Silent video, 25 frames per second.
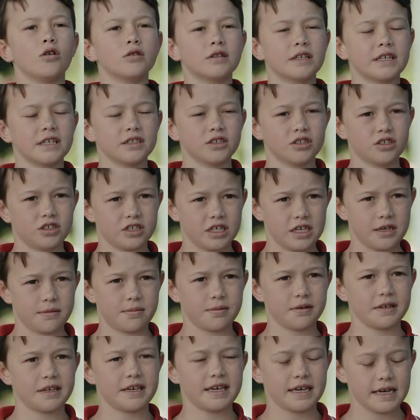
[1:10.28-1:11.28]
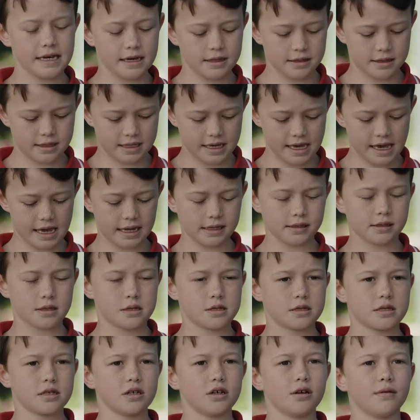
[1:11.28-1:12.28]
old can sheep and cows get and
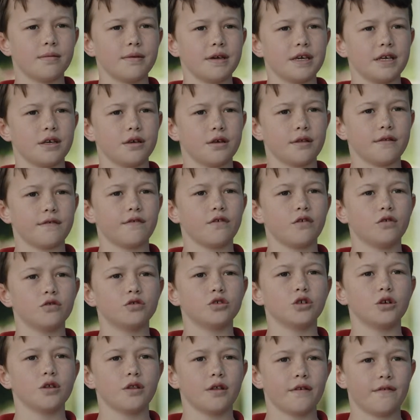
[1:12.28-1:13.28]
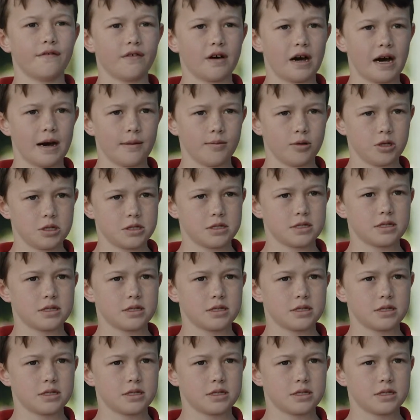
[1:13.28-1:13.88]
still be useful to the farmers?